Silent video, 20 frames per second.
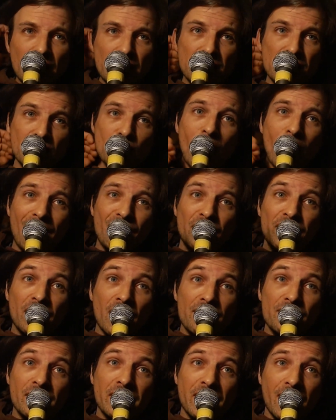is to have
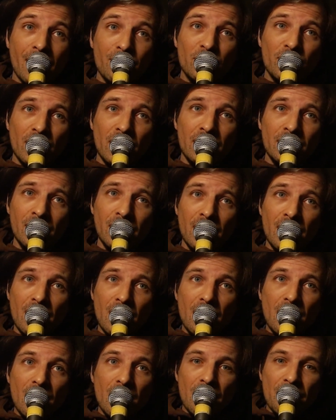another camera
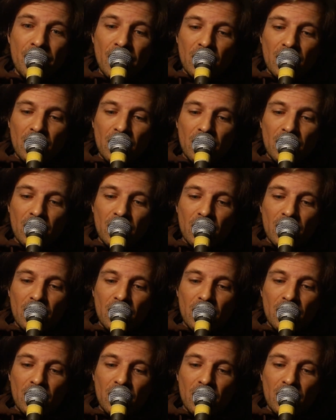that will